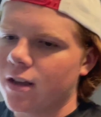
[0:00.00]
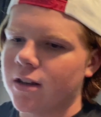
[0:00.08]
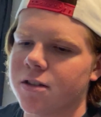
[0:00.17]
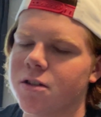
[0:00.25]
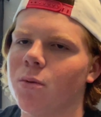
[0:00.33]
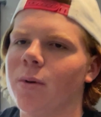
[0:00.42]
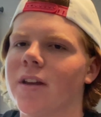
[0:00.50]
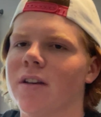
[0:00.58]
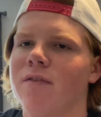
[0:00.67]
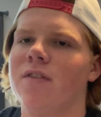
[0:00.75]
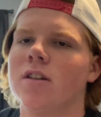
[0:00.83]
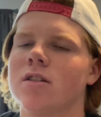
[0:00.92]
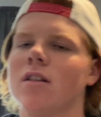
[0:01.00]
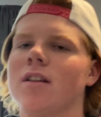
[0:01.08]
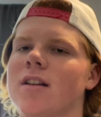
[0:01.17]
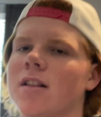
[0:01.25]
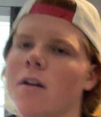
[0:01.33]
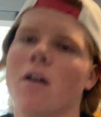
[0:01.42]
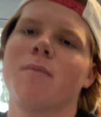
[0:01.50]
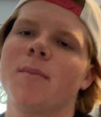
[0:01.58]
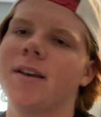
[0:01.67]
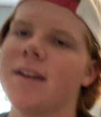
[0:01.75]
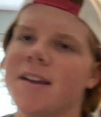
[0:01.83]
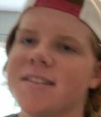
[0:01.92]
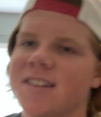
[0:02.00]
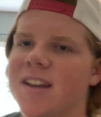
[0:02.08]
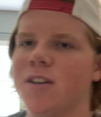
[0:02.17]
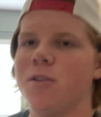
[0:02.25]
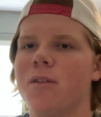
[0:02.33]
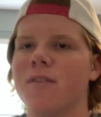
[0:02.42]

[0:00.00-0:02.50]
so we can officially clear off my desk and do the